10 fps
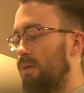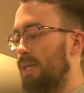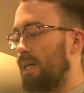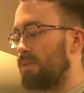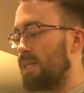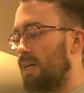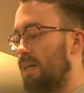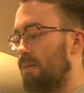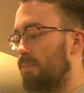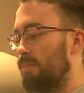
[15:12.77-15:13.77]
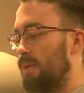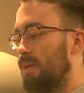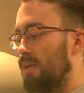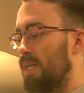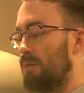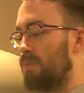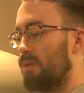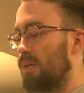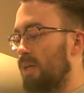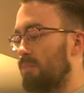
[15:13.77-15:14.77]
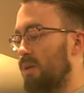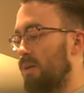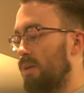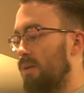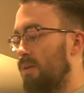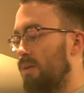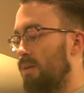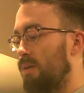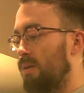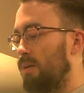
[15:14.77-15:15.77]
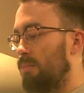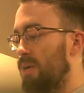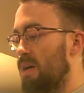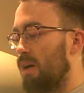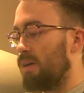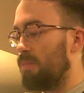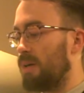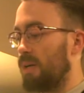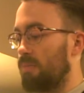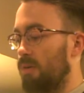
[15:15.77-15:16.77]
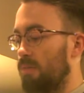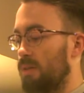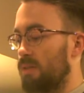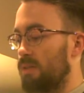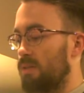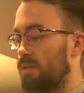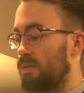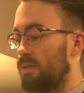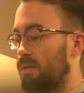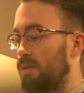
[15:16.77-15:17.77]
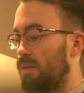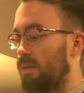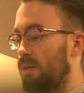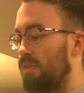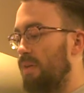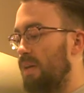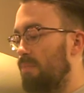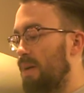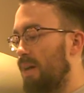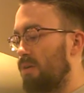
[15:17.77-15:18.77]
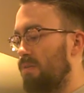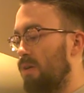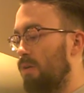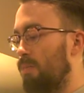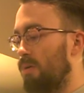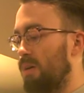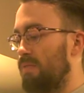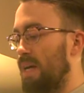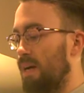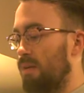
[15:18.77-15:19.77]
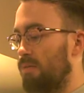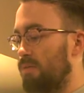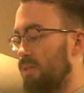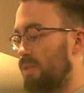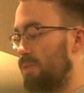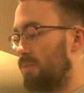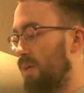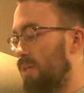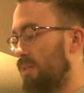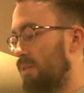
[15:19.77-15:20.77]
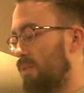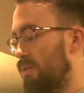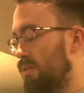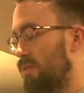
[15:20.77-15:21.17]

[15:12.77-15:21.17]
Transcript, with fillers: Now time, keep looking, bark, preoccupying moments. Think it matter of hope or of now, situations.